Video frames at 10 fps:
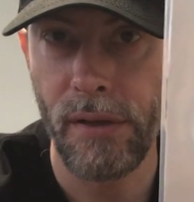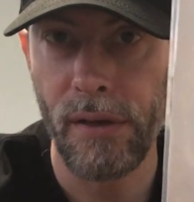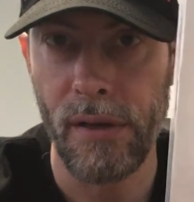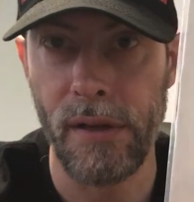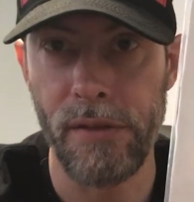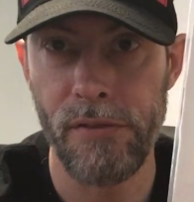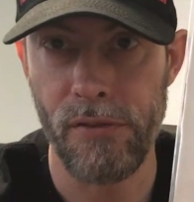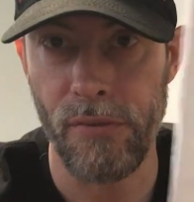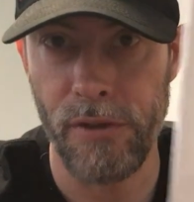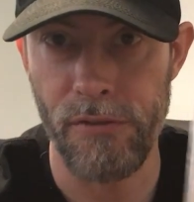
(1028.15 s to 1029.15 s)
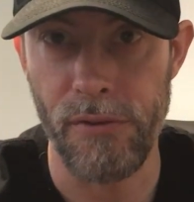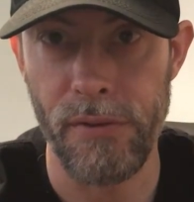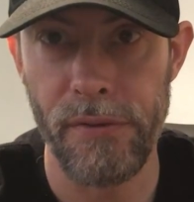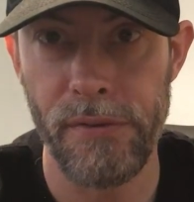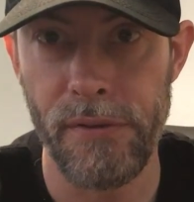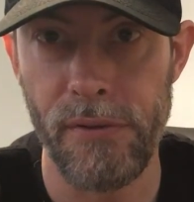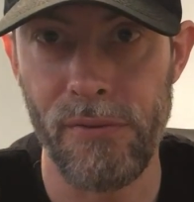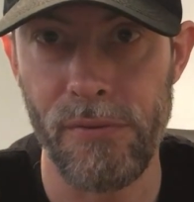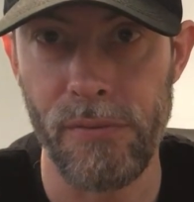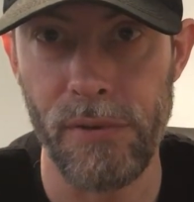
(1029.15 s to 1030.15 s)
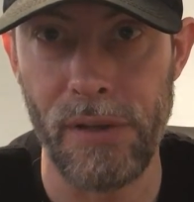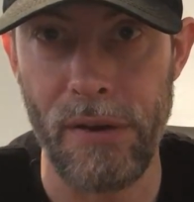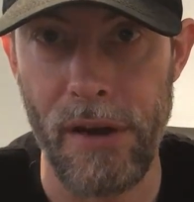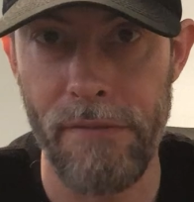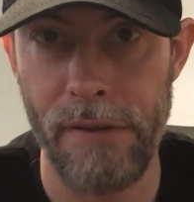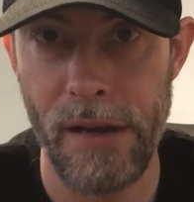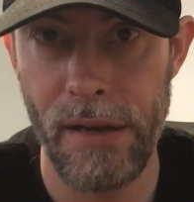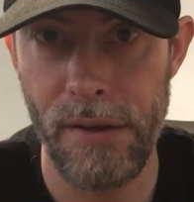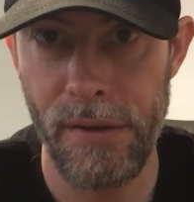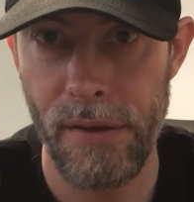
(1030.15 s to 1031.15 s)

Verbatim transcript: Uh, this is an original, so this was a really great find.